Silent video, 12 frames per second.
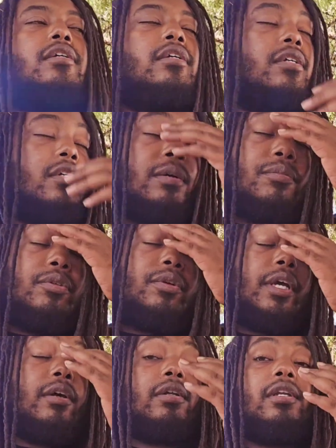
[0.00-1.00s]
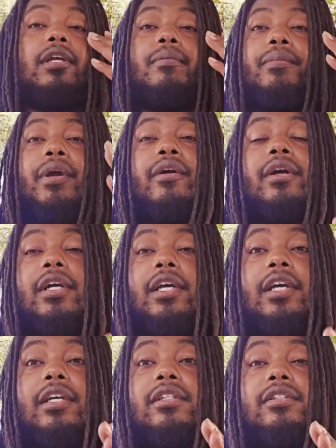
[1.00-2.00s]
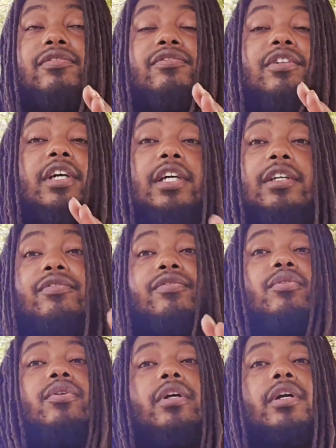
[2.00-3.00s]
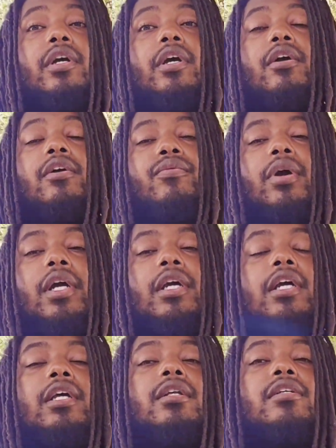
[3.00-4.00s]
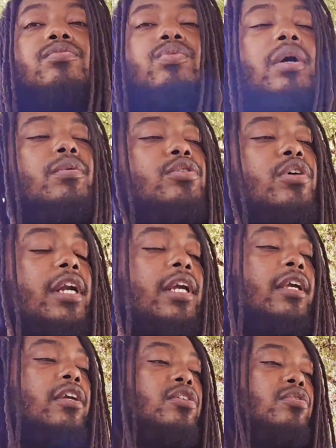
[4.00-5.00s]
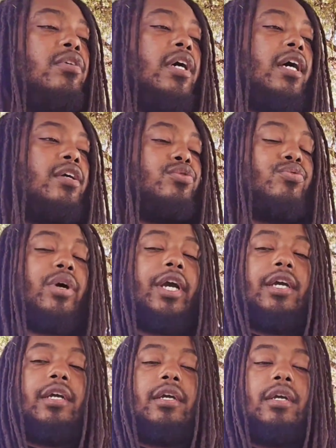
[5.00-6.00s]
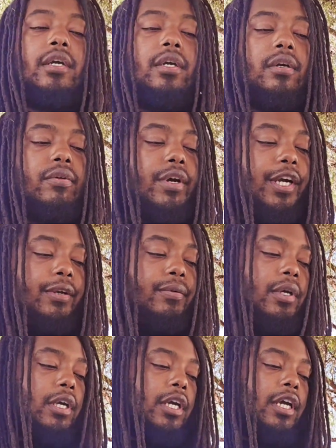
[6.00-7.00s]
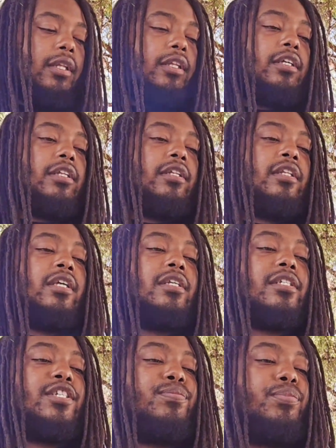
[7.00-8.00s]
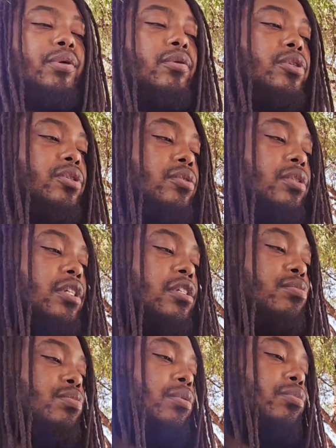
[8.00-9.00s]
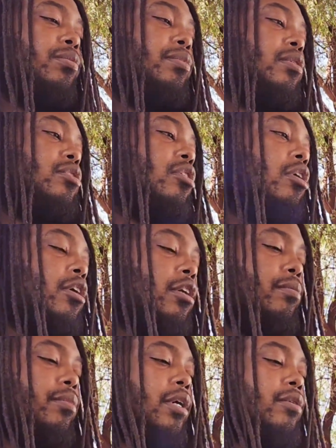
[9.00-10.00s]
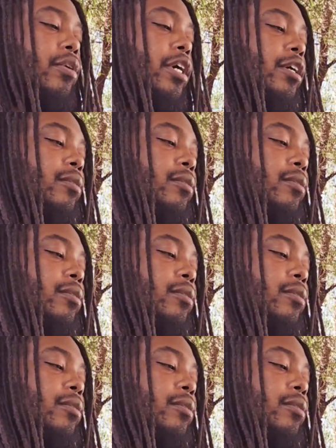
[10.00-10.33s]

come on now, America is done for it, right? This is why we're trying to get you guys right, right? And this is spiritual. This is what we've been talking about, right?